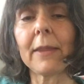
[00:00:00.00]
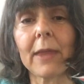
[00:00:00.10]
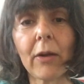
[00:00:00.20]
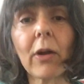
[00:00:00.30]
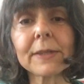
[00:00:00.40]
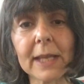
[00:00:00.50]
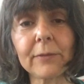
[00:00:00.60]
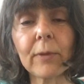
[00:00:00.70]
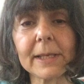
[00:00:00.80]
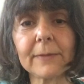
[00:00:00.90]
there are
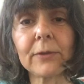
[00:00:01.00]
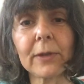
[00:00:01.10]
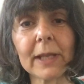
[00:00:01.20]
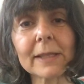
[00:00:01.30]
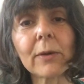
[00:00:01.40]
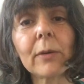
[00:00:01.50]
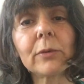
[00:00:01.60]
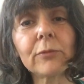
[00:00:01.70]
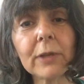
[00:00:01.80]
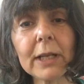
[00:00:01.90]
safe ways of doing that. So I
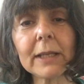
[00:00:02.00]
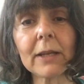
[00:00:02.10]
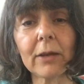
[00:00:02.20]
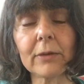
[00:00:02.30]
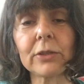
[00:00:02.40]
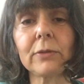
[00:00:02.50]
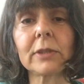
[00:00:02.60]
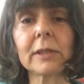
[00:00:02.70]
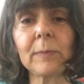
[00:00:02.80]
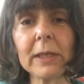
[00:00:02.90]
would really encourage you
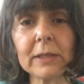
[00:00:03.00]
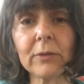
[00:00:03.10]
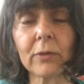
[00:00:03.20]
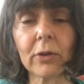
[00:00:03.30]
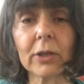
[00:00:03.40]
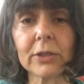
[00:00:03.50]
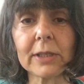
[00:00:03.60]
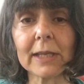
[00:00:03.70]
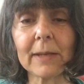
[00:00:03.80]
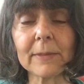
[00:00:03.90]
to speak to your
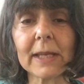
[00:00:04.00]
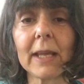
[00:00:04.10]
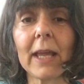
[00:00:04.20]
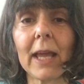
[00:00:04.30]
oncology teams